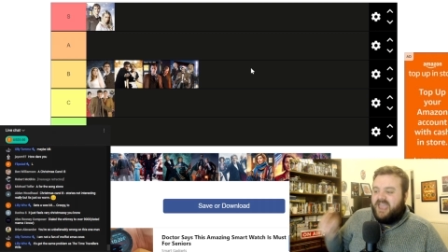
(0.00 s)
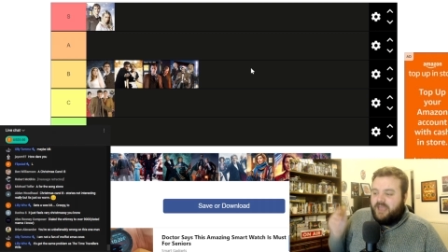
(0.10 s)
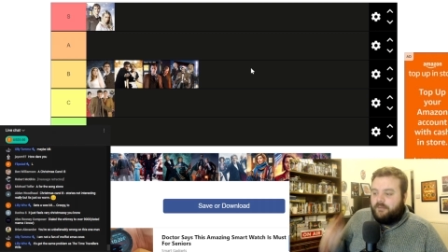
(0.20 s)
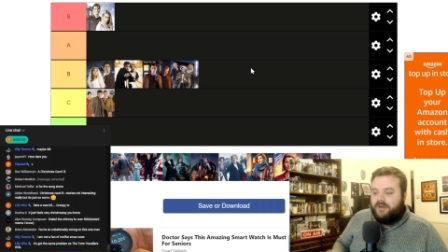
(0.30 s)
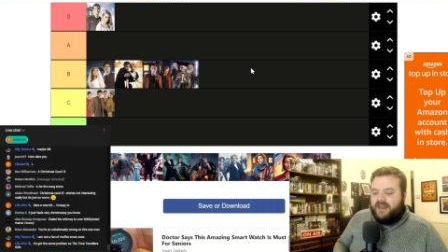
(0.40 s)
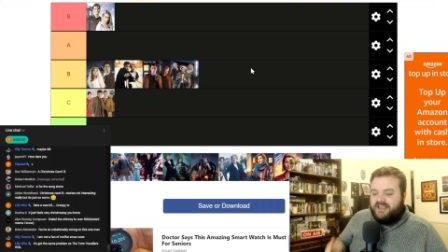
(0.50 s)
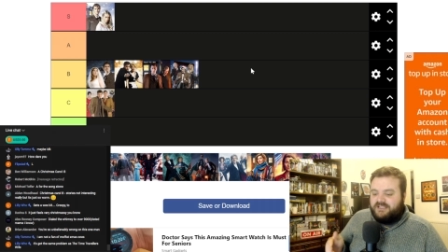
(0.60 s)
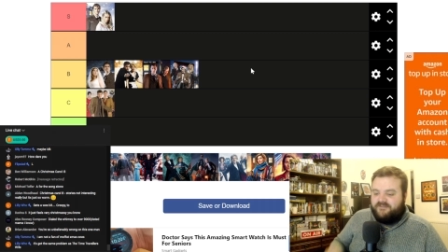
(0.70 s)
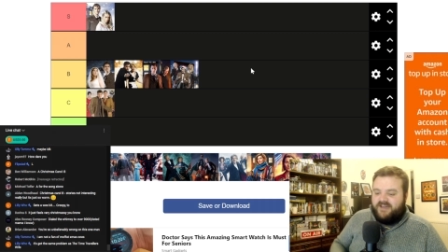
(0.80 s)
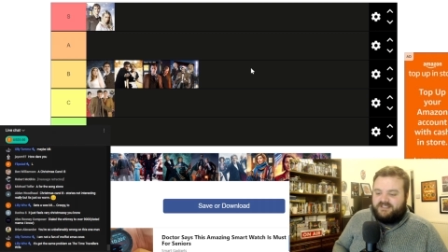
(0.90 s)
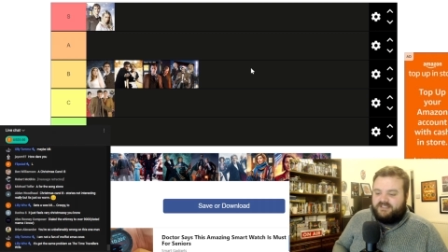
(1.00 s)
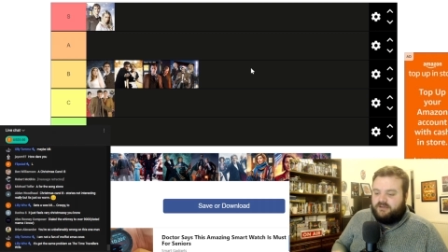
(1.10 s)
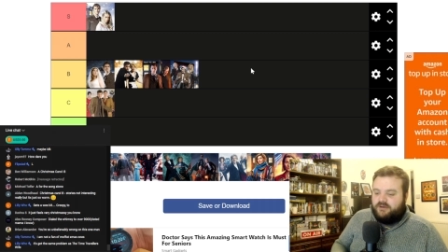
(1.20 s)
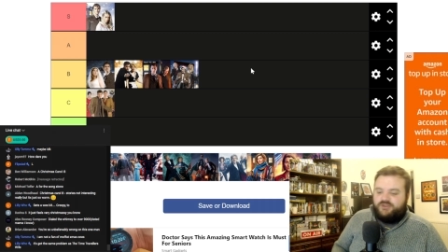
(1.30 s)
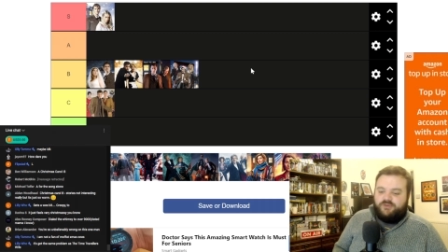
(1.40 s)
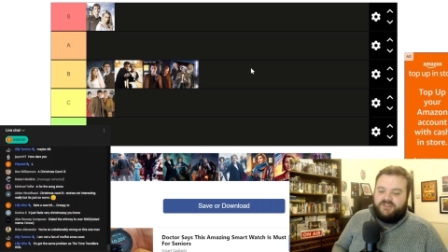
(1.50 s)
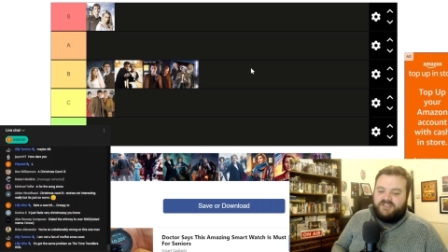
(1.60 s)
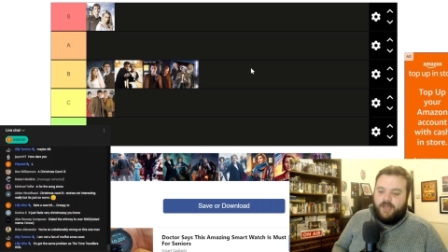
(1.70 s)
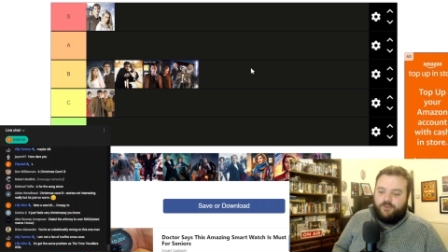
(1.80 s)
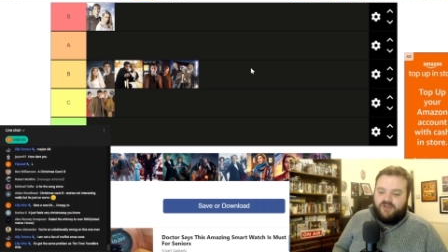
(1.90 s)
It plays fast and loose with
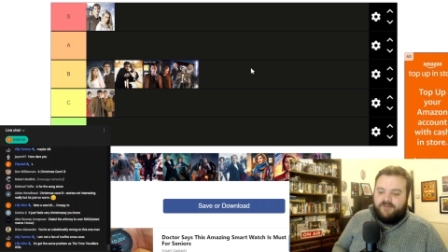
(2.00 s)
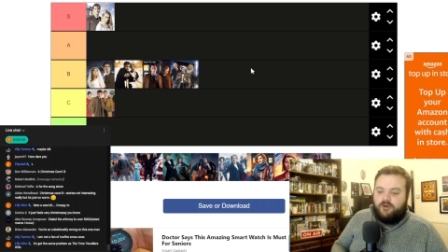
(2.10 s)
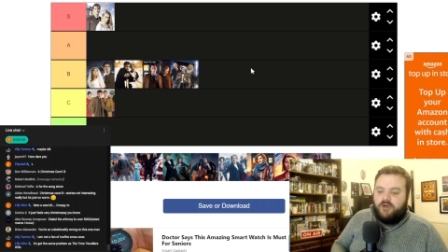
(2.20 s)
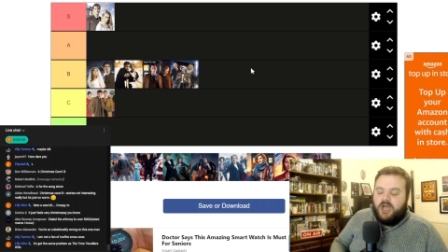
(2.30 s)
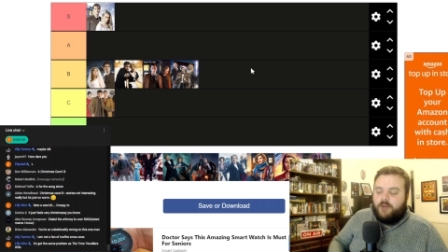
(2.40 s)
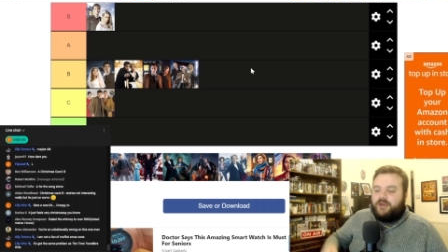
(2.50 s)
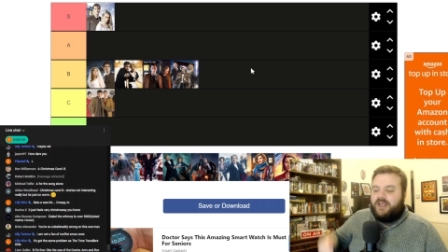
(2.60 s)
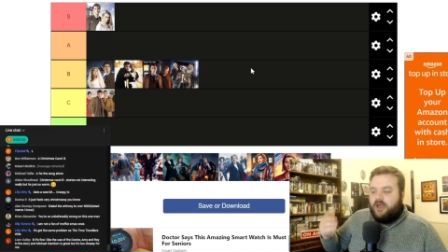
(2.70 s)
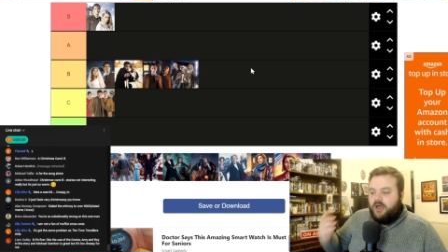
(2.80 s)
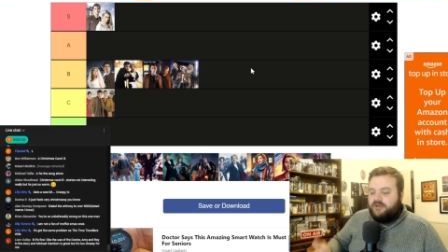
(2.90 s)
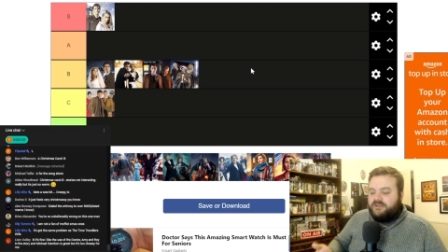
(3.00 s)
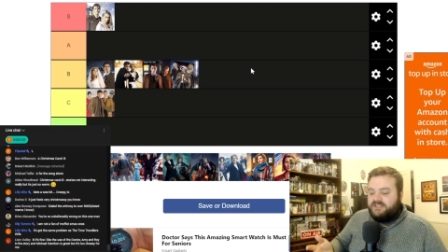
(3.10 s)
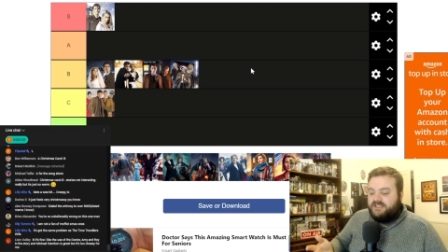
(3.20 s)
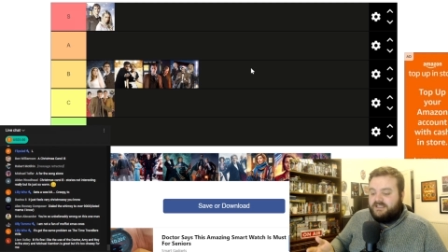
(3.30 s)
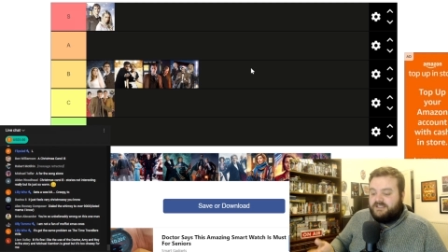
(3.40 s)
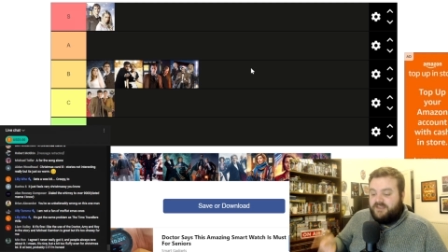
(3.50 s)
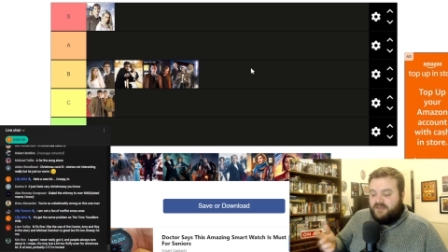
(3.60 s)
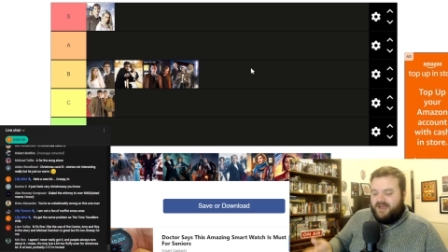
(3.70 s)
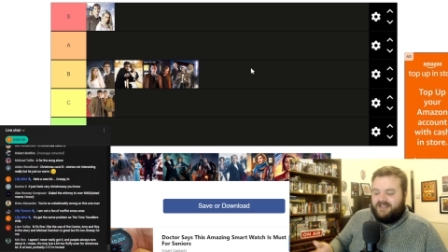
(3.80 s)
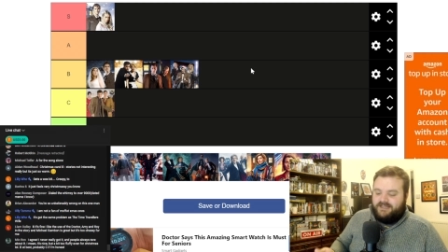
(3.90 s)
time travel, but it earns it
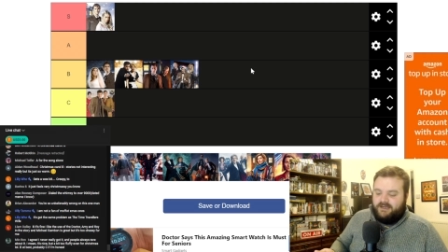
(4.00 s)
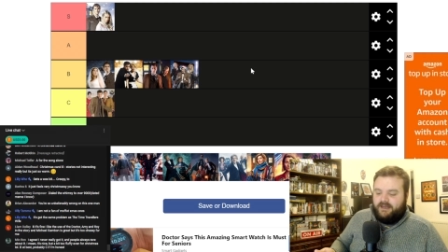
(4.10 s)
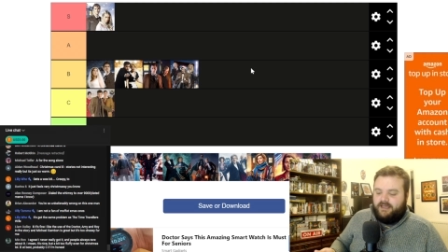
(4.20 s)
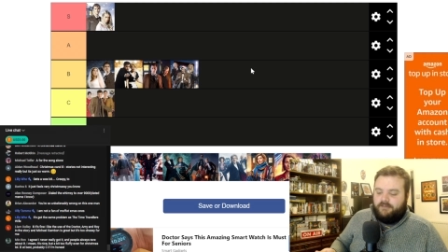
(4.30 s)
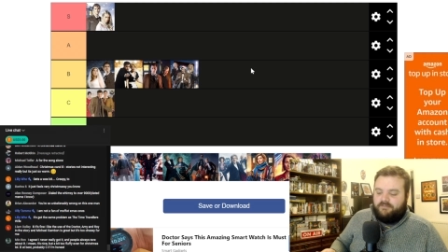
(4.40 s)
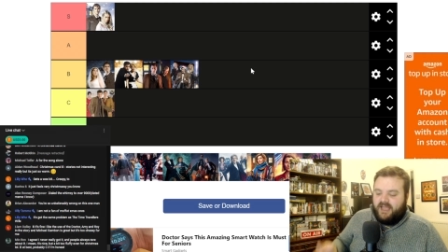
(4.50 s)
thematically.